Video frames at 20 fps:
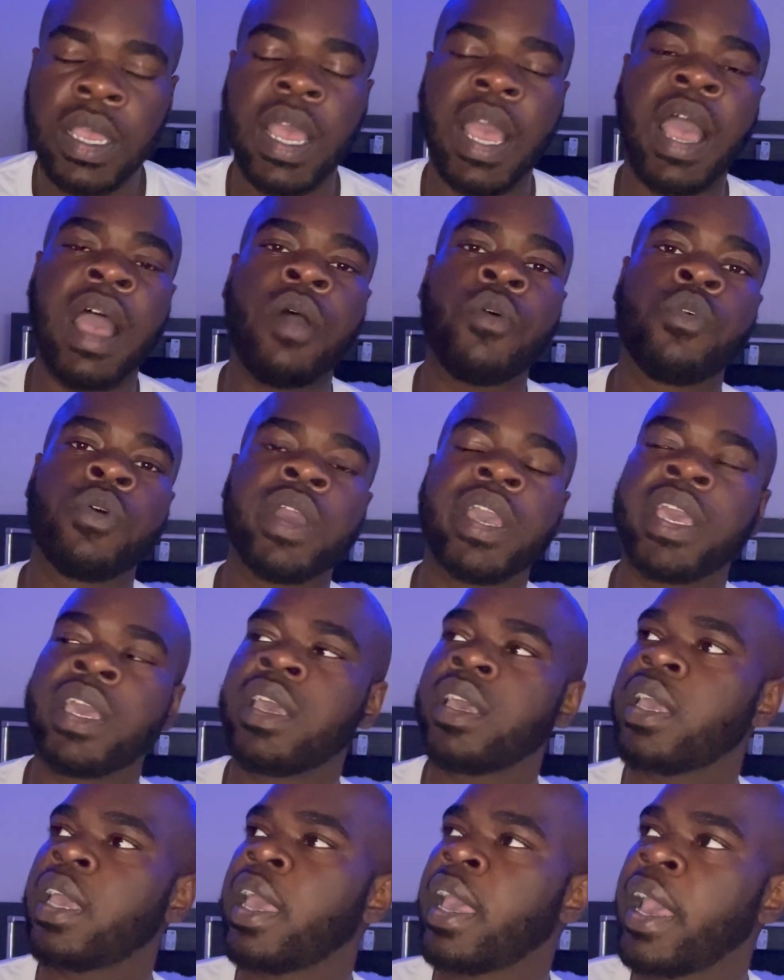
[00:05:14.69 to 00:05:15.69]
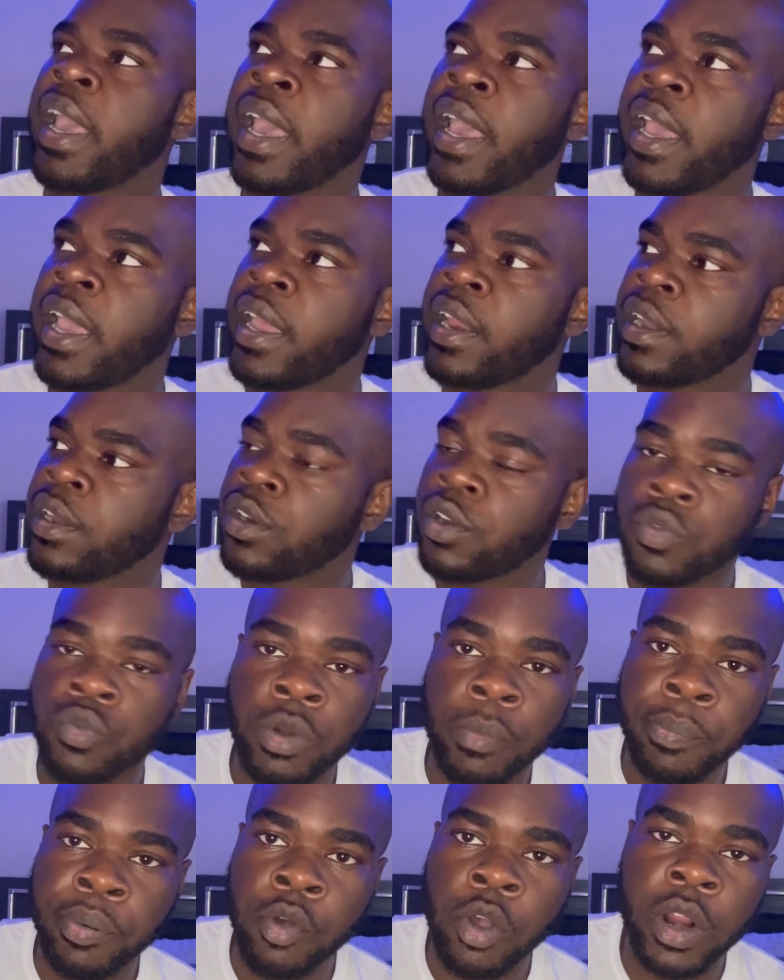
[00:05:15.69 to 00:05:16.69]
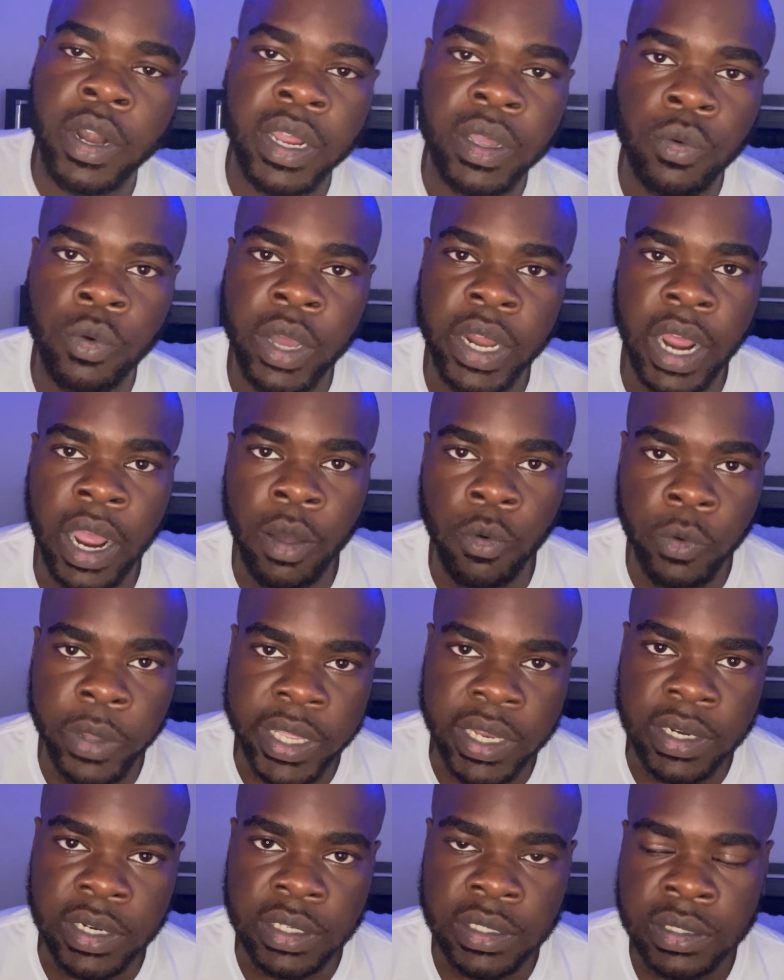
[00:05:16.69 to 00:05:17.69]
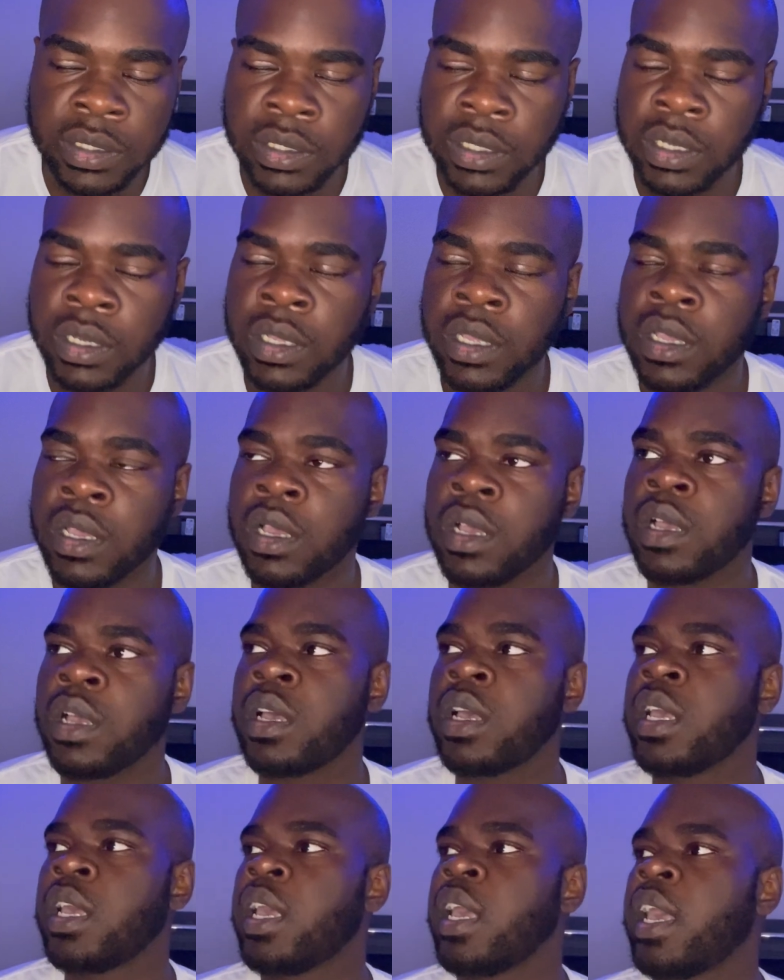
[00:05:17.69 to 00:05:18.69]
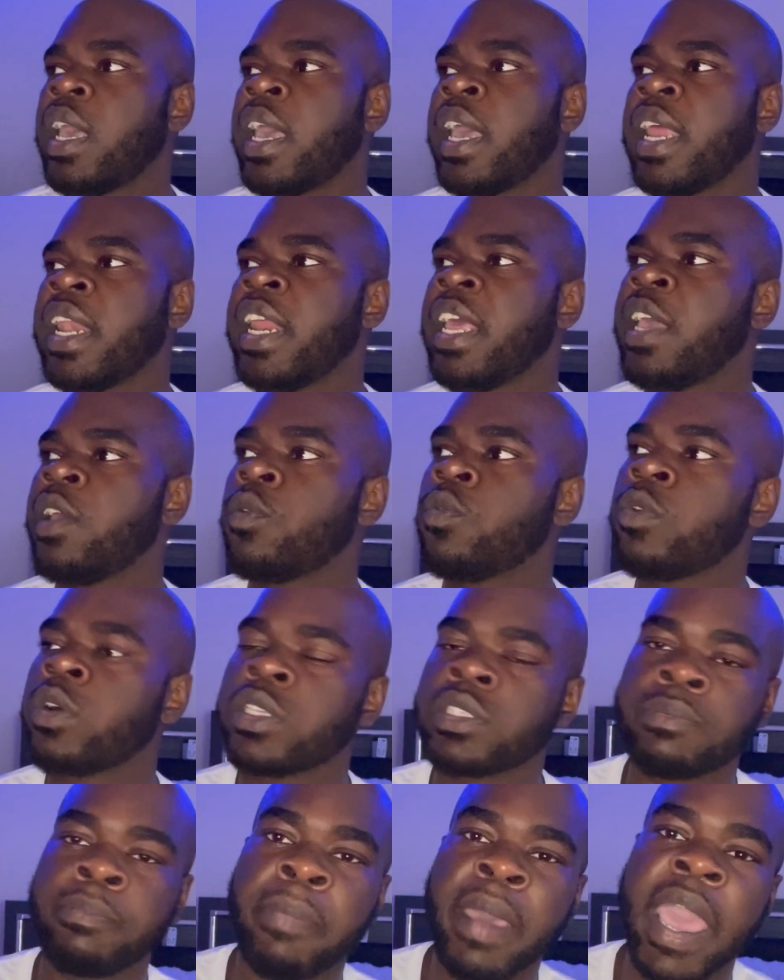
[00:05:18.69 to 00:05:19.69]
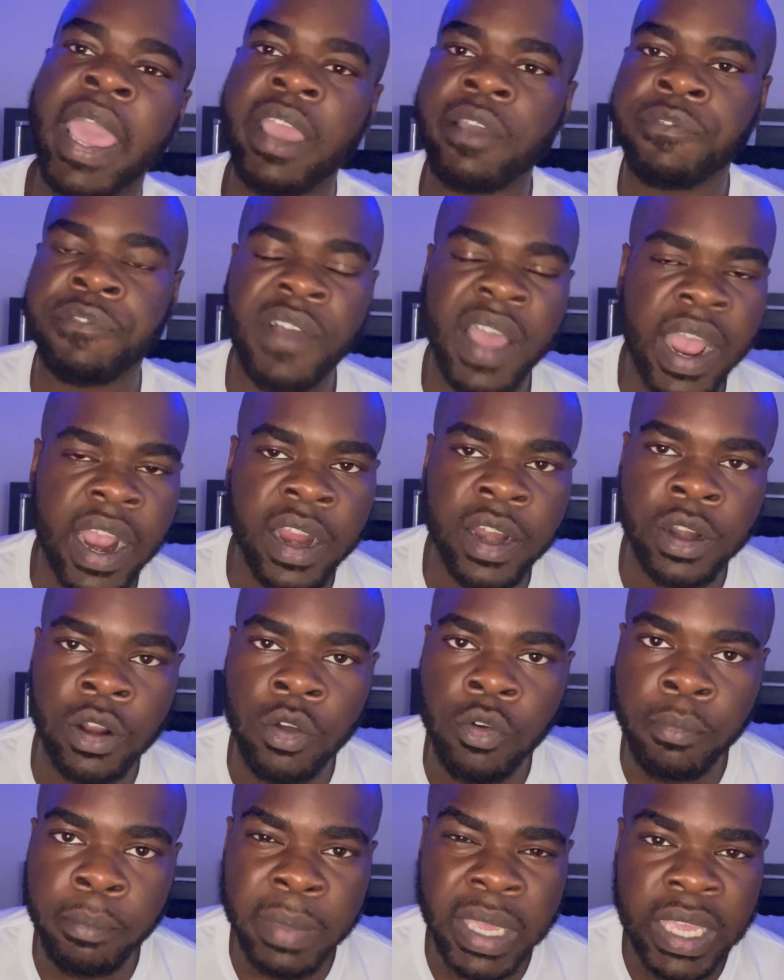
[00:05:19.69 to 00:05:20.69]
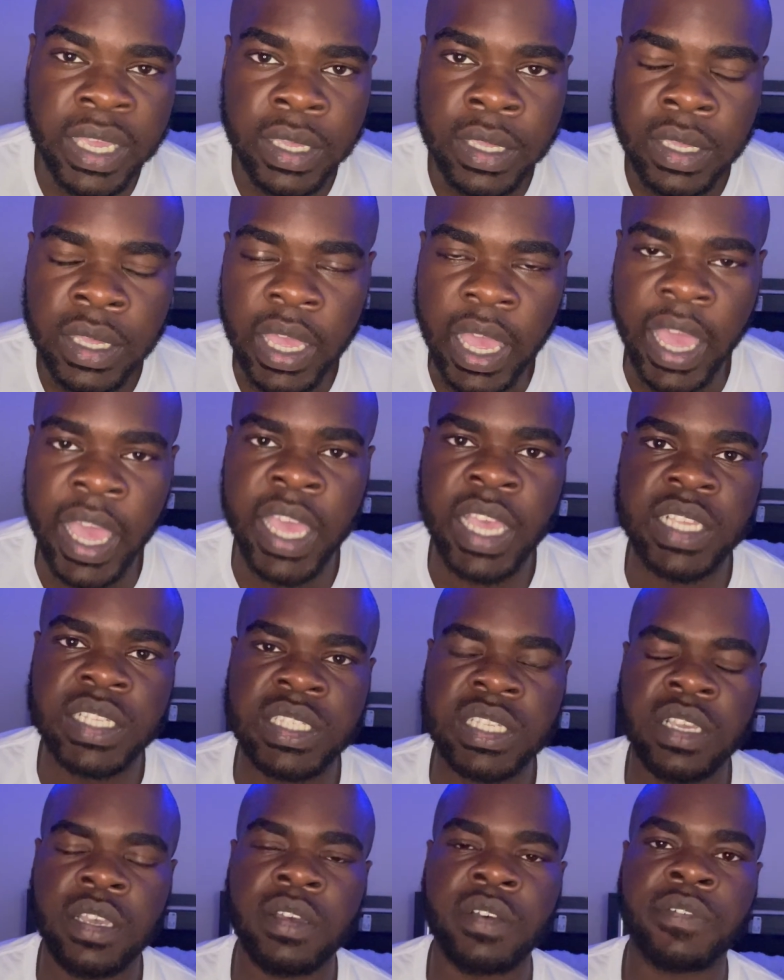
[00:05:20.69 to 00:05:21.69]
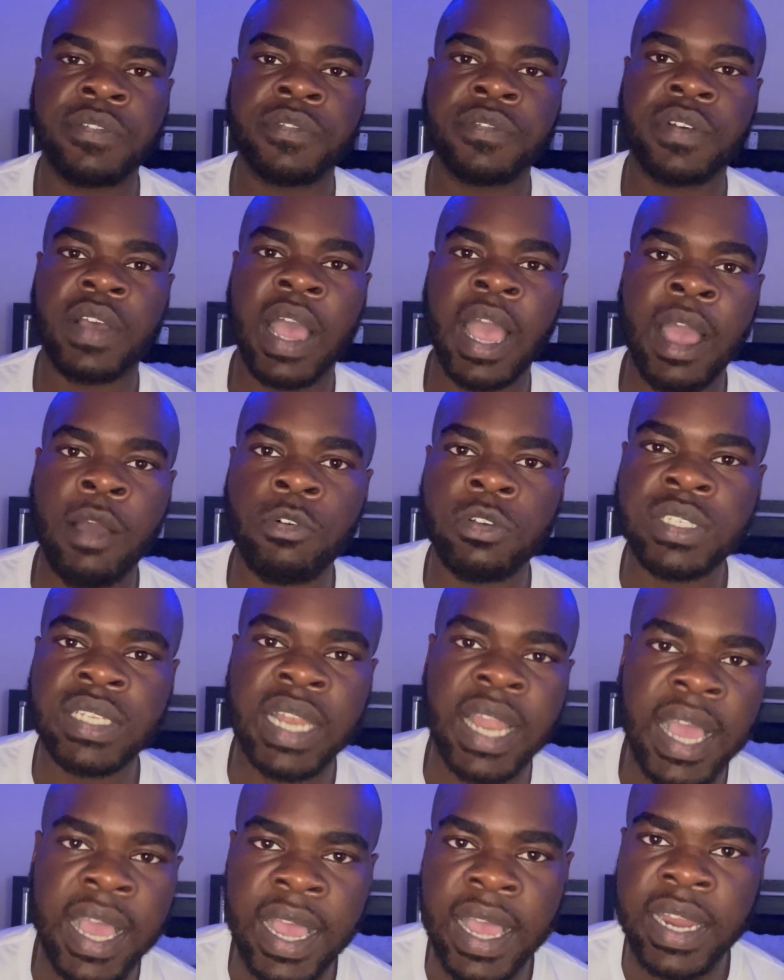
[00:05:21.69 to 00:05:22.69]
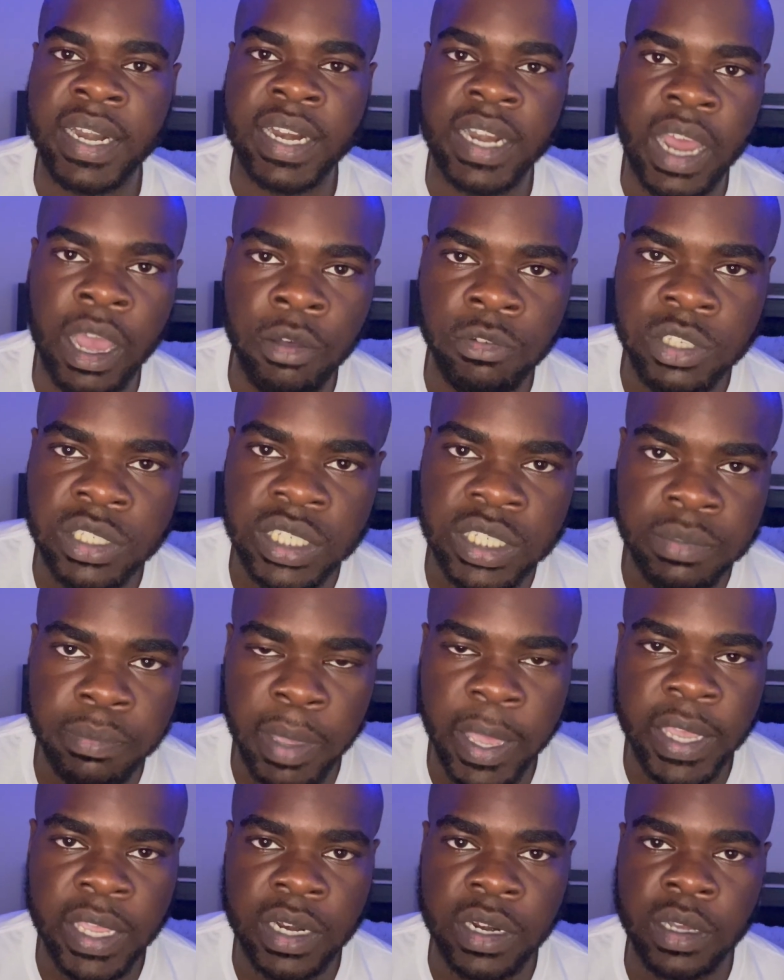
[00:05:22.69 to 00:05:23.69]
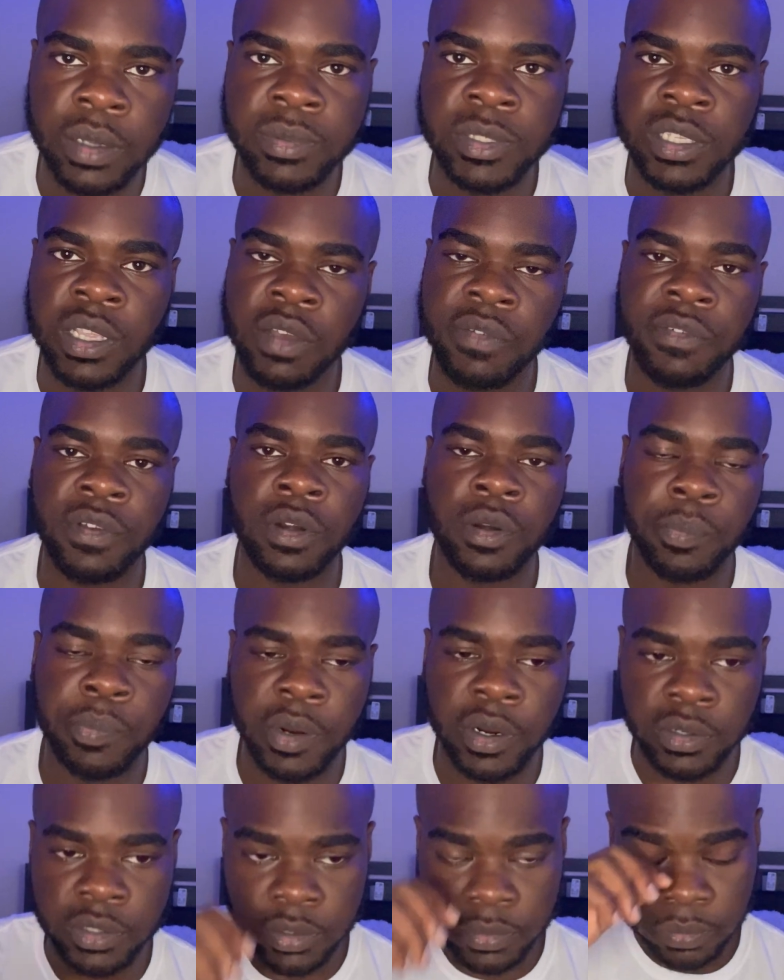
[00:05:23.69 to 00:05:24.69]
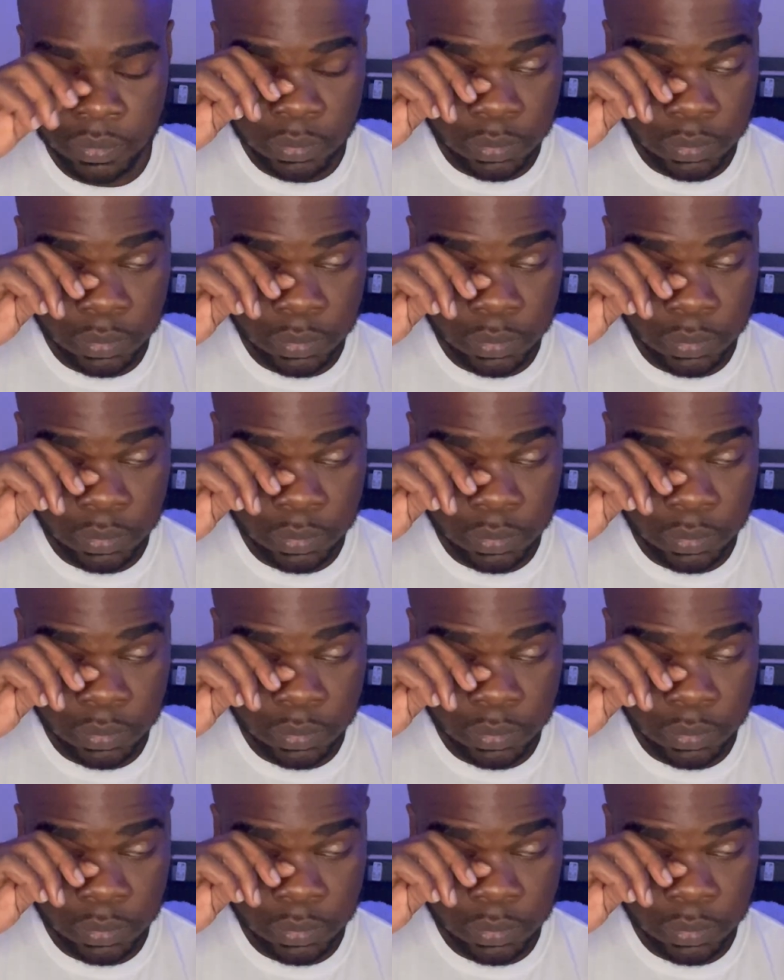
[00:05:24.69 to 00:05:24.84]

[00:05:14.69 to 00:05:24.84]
I went and reported what I witnessed. And it was backfired on me as if I was lying and I was just making up stuff on the person.